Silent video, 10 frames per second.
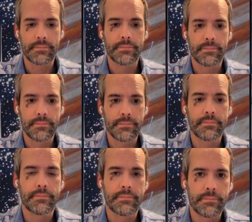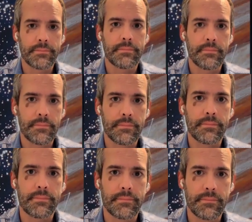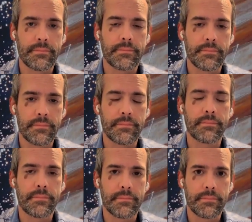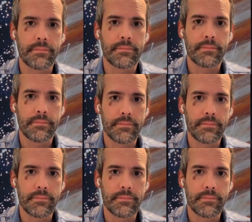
(not speaking)